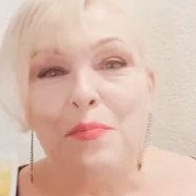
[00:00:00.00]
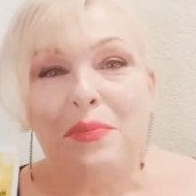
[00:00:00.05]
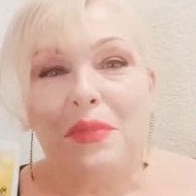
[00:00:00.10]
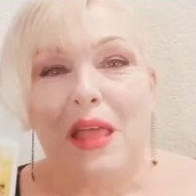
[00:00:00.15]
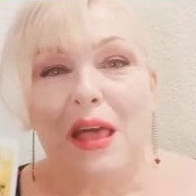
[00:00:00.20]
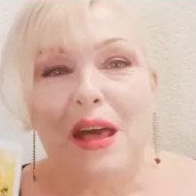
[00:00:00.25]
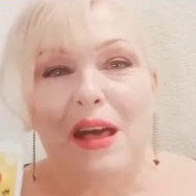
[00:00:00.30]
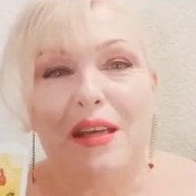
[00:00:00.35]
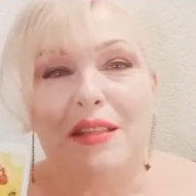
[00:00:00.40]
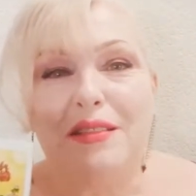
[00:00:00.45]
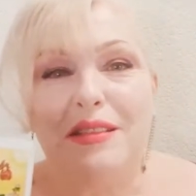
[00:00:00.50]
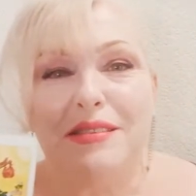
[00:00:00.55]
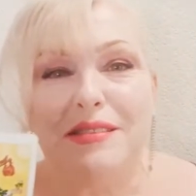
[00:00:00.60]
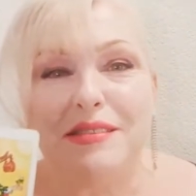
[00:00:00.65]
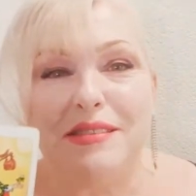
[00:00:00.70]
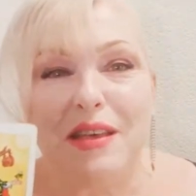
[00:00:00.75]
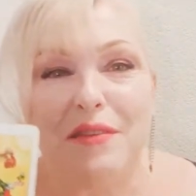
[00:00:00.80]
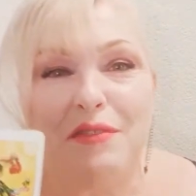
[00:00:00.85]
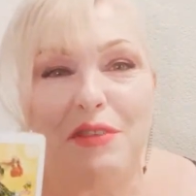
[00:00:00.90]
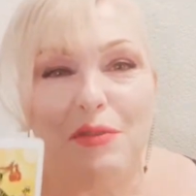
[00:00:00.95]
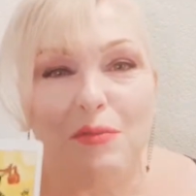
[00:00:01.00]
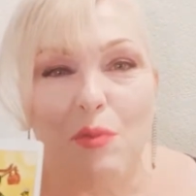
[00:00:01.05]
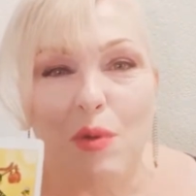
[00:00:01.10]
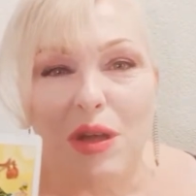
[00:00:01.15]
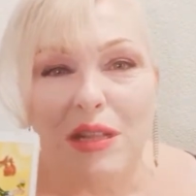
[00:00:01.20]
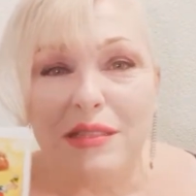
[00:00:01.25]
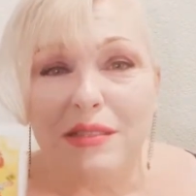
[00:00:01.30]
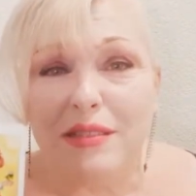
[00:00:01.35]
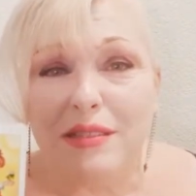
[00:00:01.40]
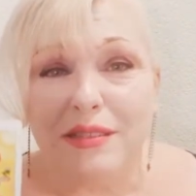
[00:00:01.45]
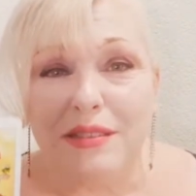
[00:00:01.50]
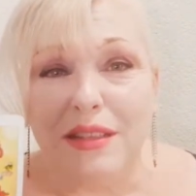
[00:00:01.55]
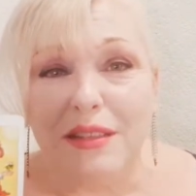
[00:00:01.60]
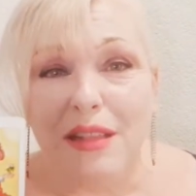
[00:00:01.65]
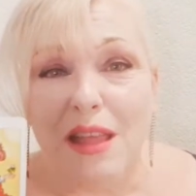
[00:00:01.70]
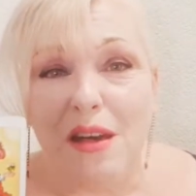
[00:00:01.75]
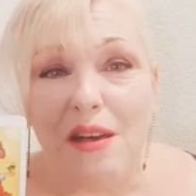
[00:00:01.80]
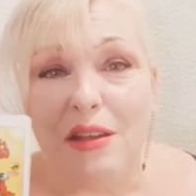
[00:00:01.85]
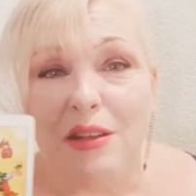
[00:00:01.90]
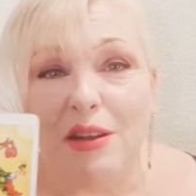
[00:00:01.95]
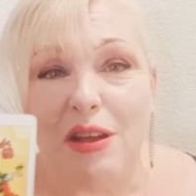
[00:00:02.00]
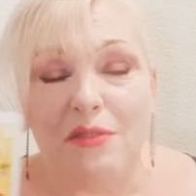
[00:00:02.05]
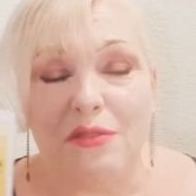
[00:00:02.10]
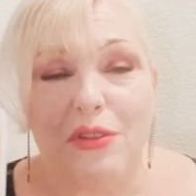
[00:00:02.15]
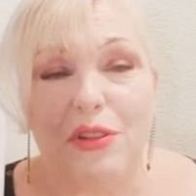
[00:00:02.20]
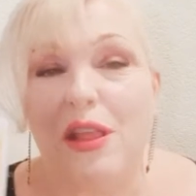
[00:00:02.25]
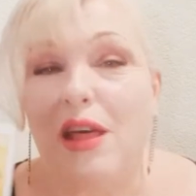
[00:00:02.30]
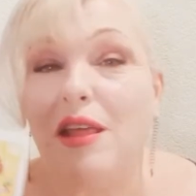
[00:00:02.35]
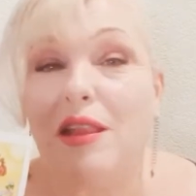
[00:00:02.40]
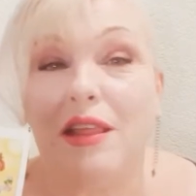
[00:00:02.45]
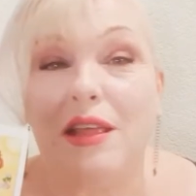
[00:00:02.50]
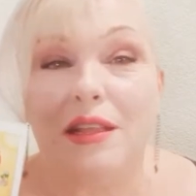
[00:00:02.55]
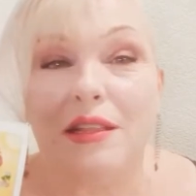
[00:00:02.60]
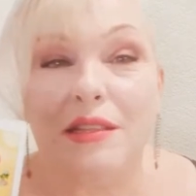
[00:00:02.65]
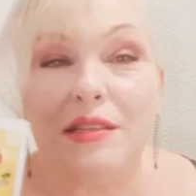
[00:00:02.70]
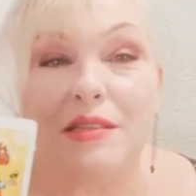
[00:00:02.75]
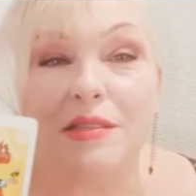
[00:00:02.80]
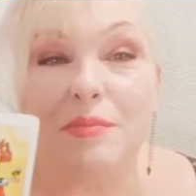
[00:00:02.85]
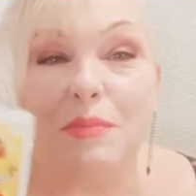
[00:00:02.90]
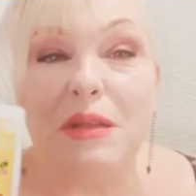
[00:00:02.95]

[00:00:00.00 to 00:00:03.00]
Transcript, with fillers: Uh, the Seven of Wands looks a lot, an awful lot like this.